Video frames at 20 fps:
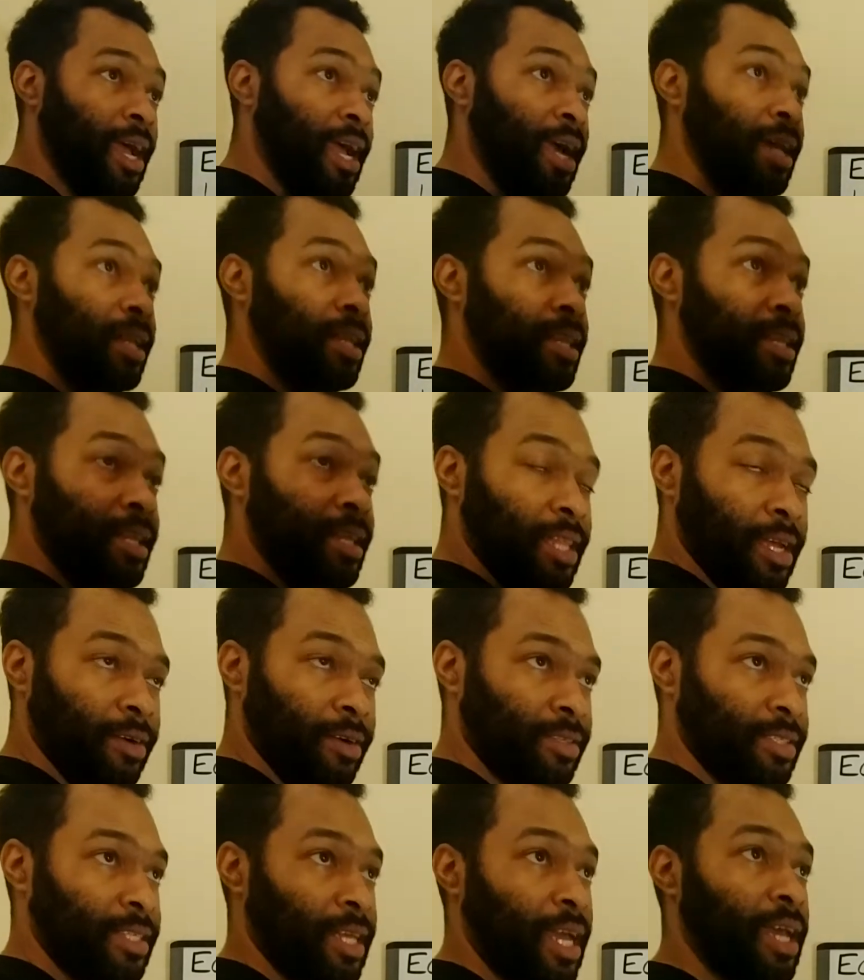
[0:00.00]
And then
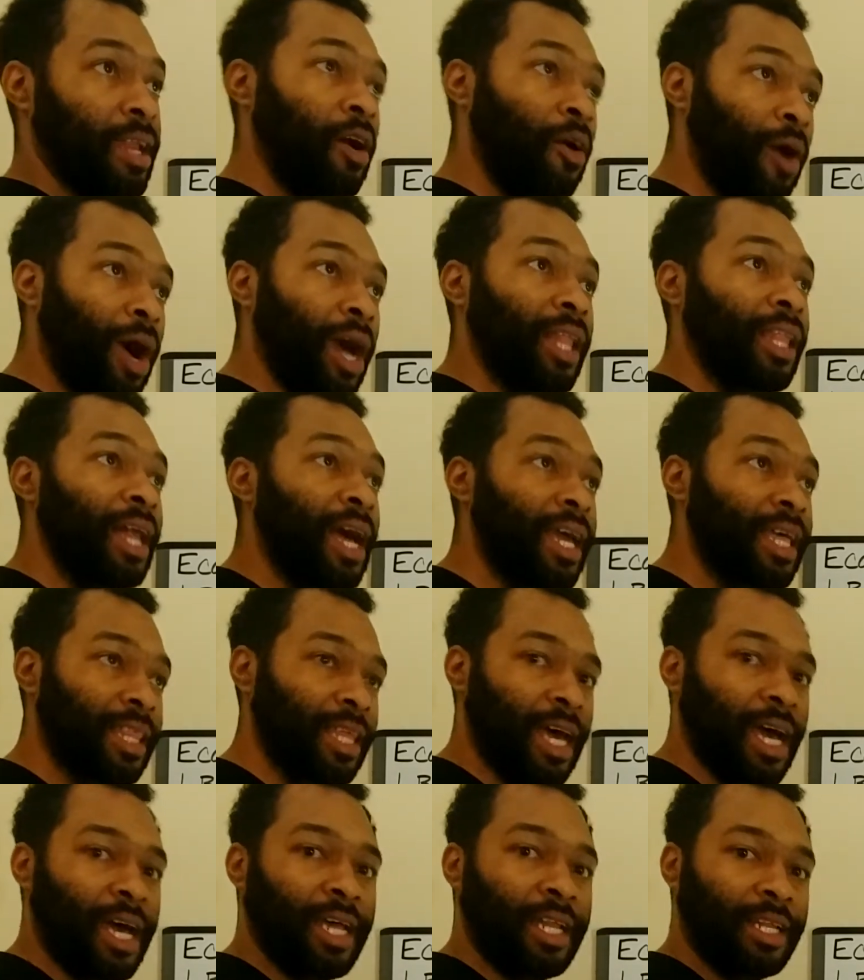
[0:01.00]
they're saying, oh, I like
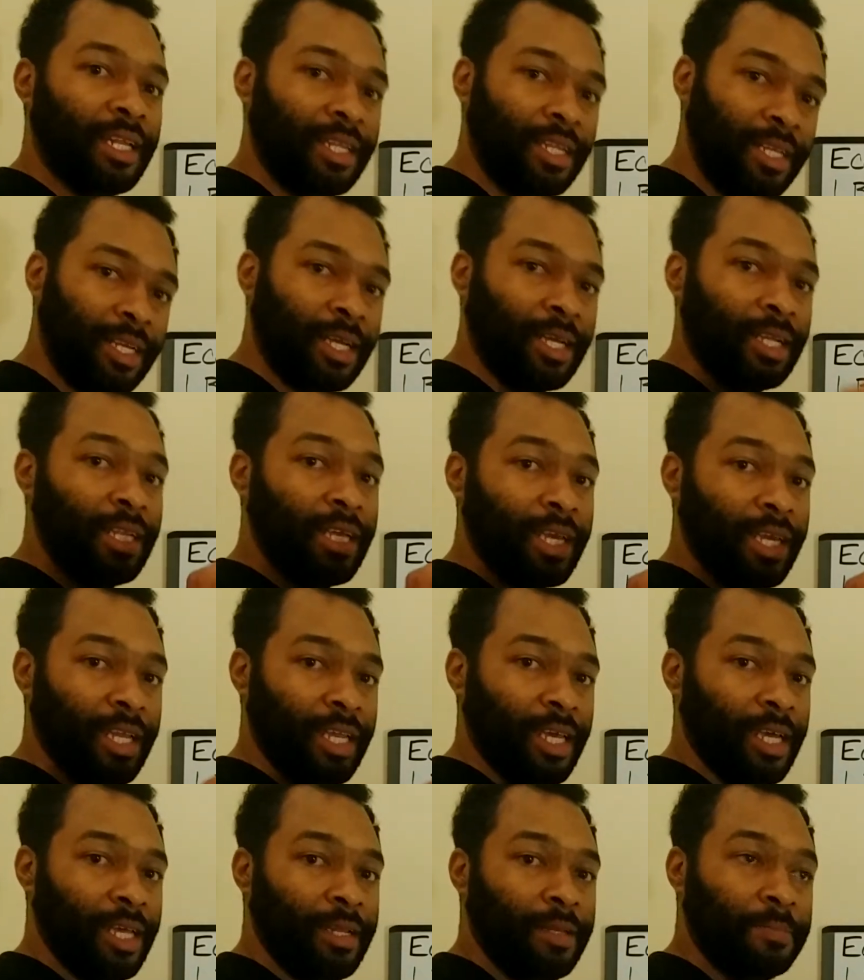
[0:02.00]
that,
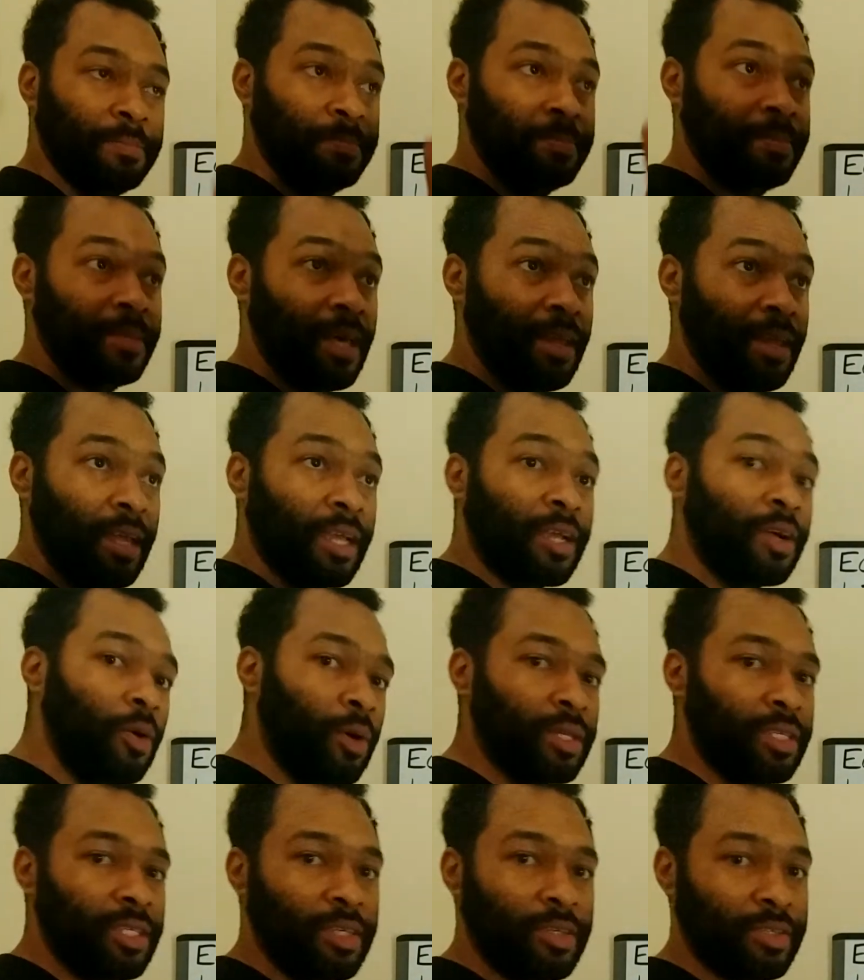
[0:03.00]
clicking it, and then
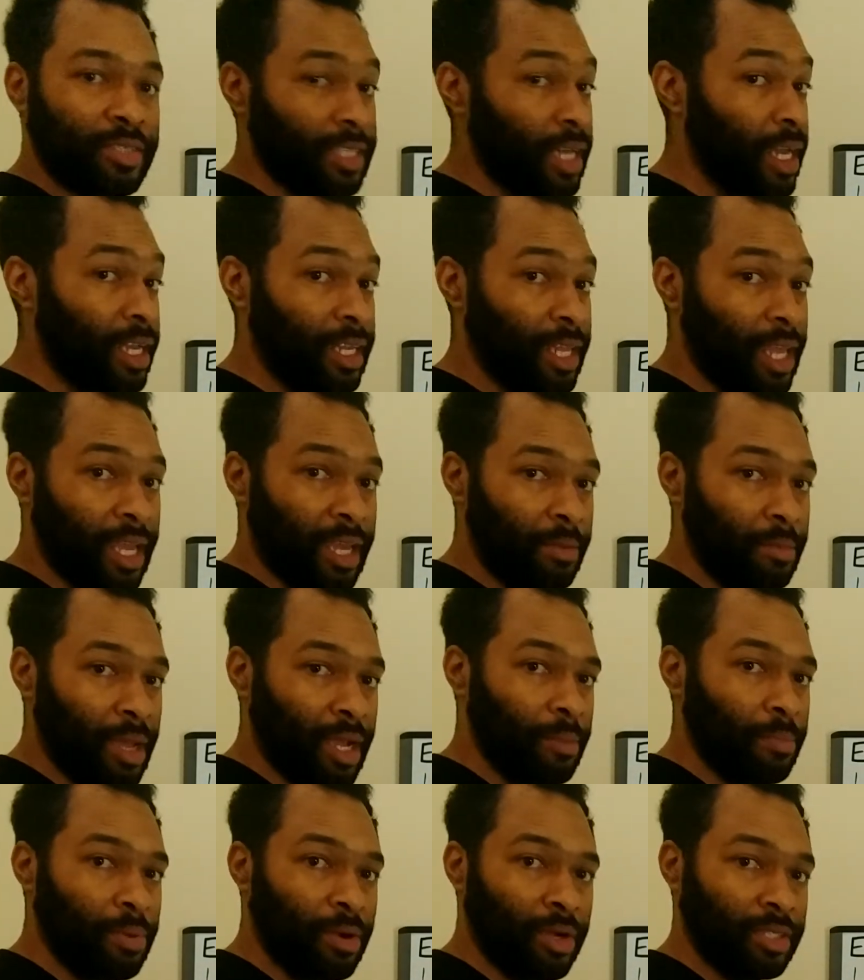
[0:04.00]
going to your site and they can
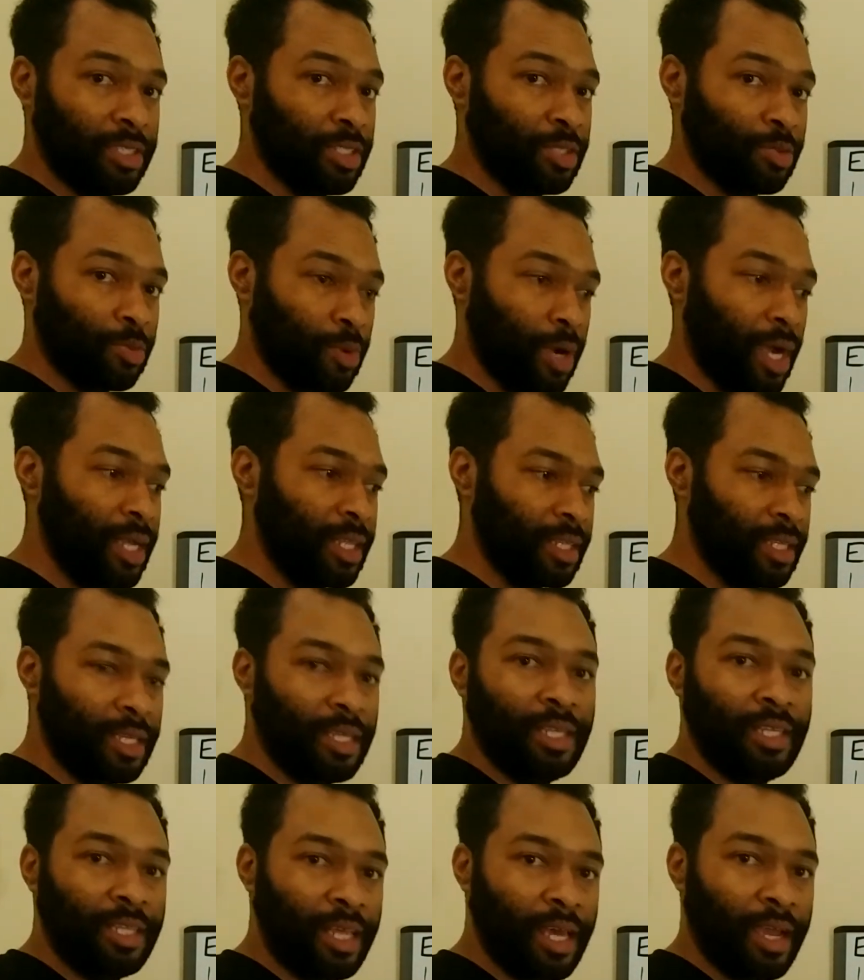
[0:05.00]
make a purchase right then
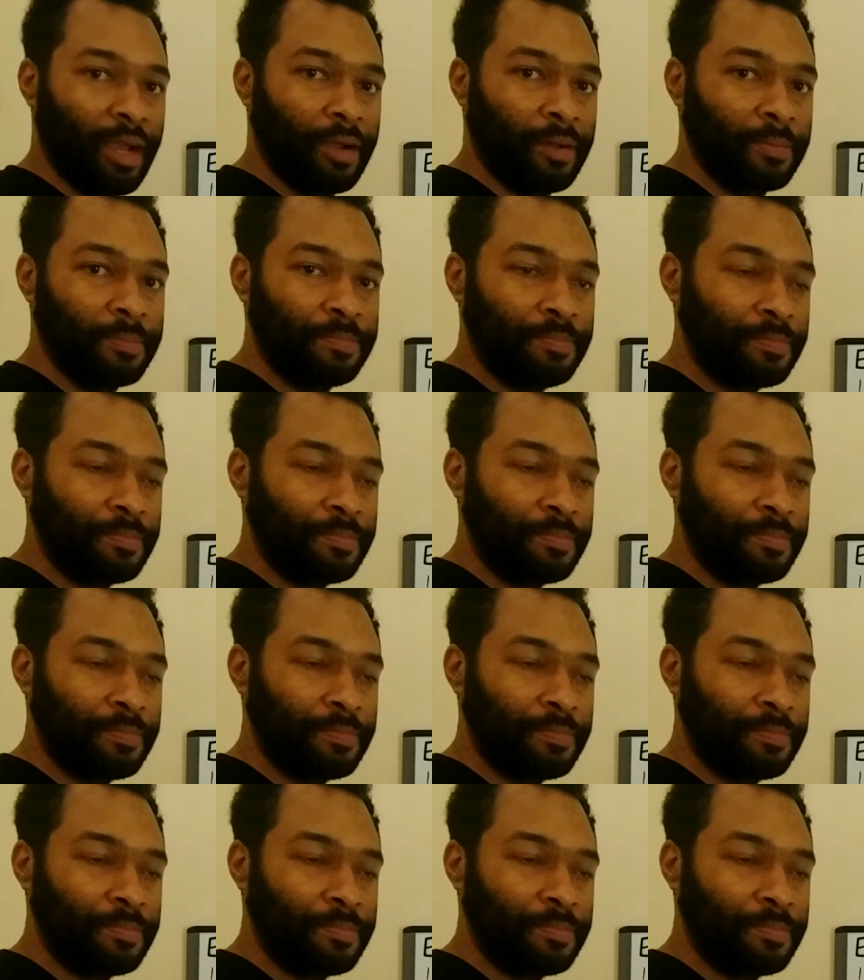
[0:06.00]
and there.